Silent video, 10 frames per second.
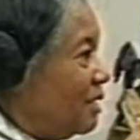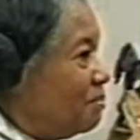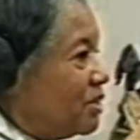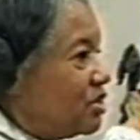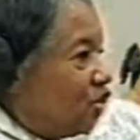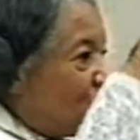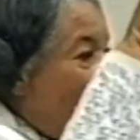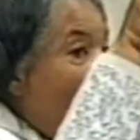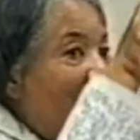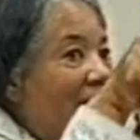But the
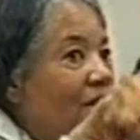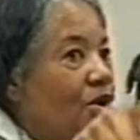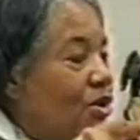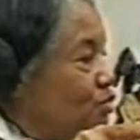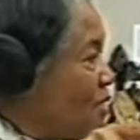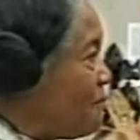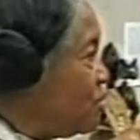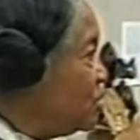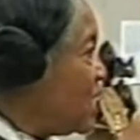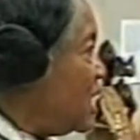triangle
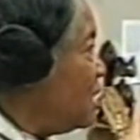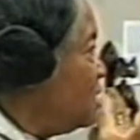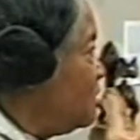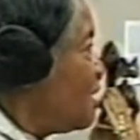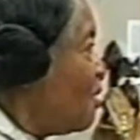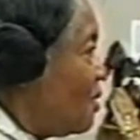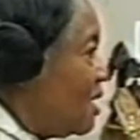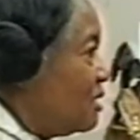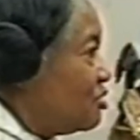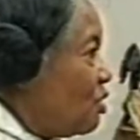represented, you know,
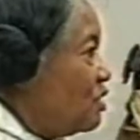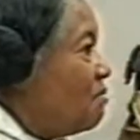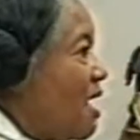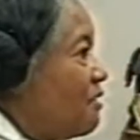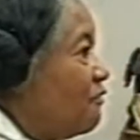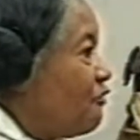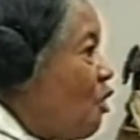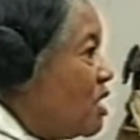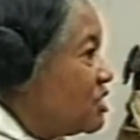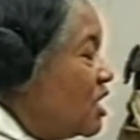a certain amount of
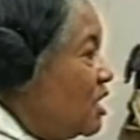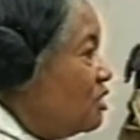force.